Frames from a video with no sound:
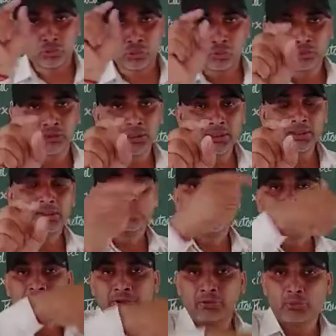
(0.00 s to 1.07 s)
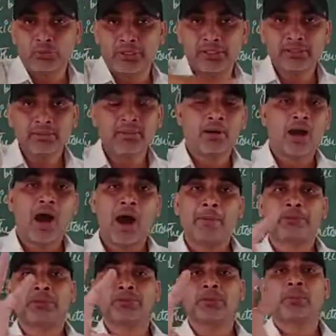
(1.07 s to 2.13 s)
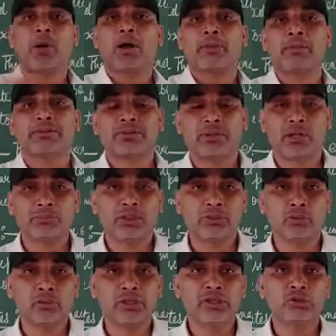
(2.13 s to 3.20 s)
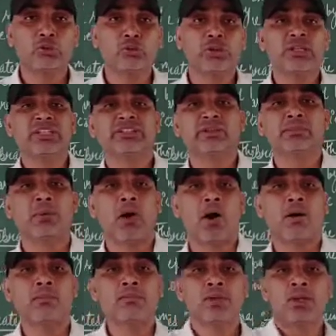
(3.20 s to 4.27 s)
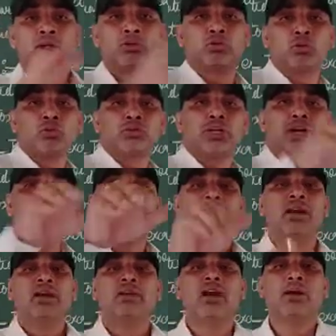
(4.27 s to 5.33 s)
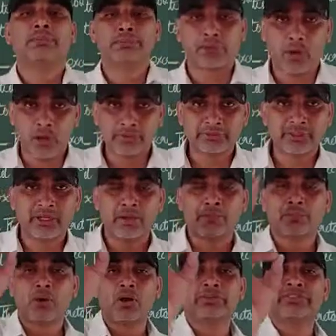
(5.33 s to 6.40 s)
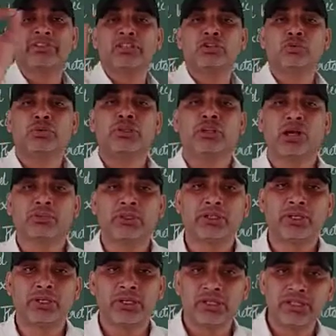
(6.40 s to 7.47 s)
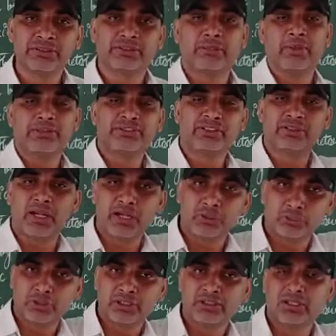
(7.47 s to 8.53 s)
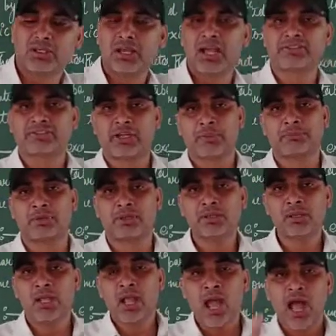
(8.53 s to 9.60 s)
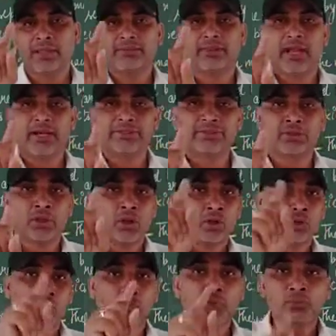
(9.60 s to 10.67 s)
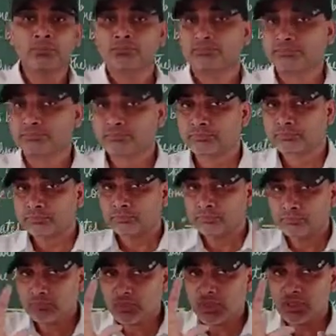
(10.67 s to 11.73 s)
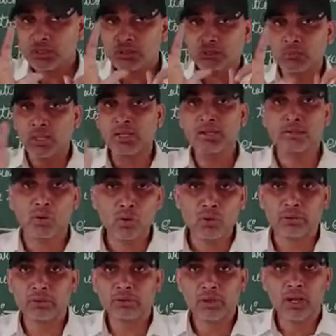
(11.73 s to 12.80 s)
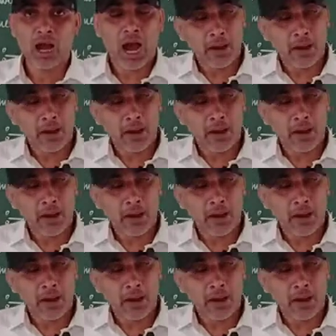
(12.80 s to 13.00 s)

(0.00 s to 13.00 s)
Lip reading: Through the urine, after the formation of the urine is the form through the nephrons, and nephrons unit of the kidney is mentioned that in the next chapter, and that too well known